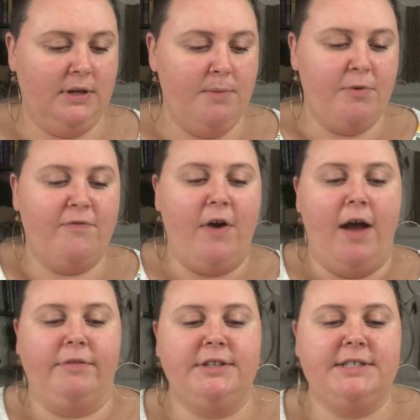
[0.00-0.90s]
number
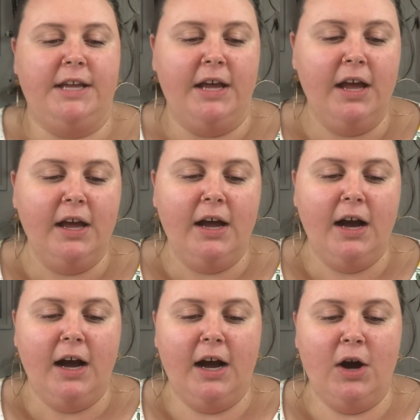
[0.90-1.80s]
five. Let's see.
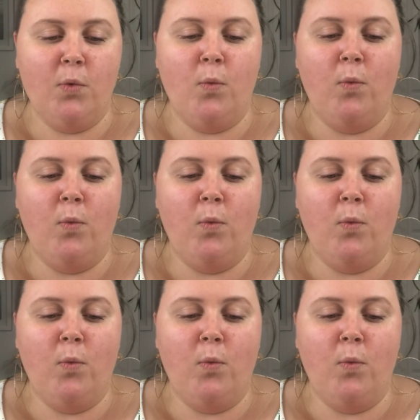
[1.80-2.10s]
Uh,